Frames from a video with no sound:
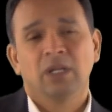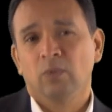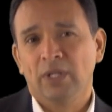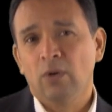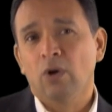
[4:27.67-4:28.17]

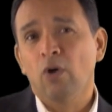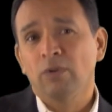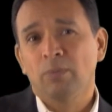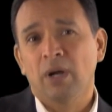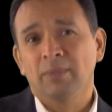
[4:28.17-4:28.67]
We don't
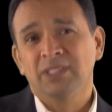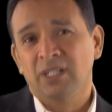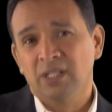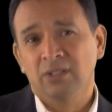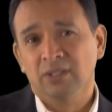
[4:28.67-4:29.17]
over-promise
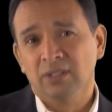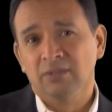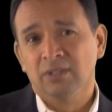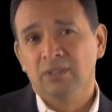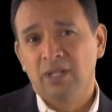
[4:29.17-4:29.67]
and
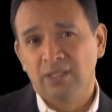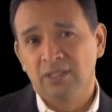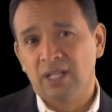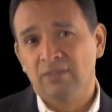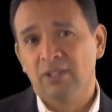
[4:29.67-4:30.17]
under-deliver, as
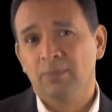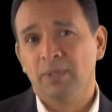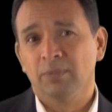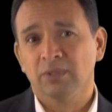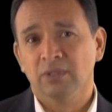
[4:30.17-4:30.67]
a lot of other
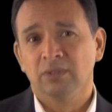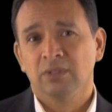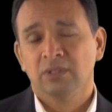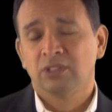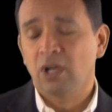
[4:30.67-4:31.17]
people do.
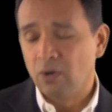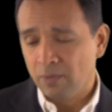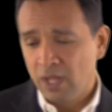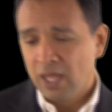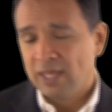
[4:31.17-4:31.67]

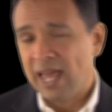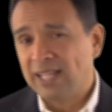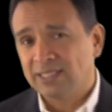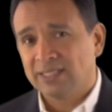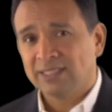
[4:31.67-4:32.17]
So
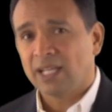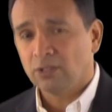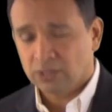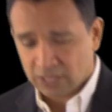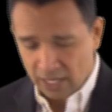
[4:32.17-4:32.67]
that's the
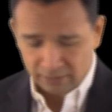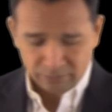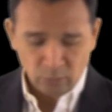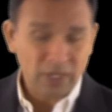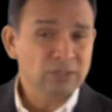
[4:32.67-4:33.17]
seller side.
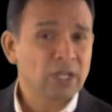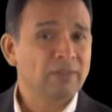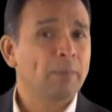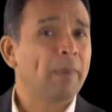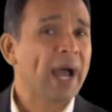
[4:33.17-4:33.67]
We also
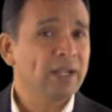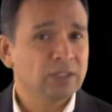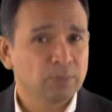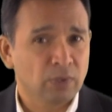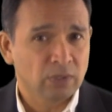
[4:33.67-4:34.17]
have a
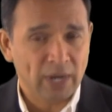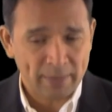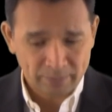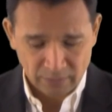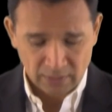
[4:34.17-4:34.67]
buyer's
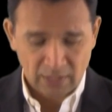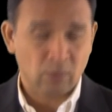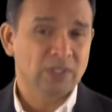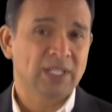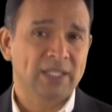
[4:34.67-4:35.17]
program that
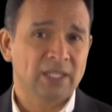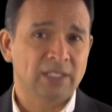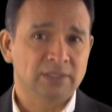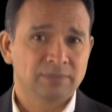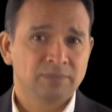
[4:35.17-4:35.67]
works like
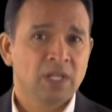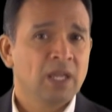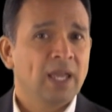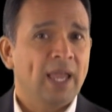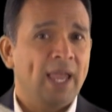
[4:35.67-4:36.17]
this.
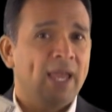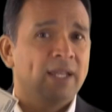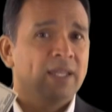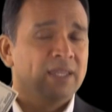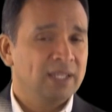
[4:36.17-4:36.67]

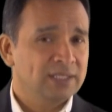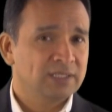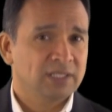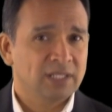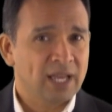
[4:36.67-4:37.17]
And this
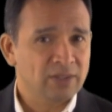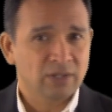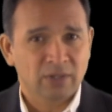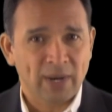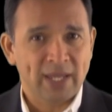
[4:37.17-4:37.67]
is
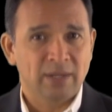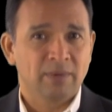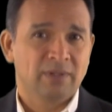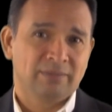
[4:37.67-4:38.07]
another great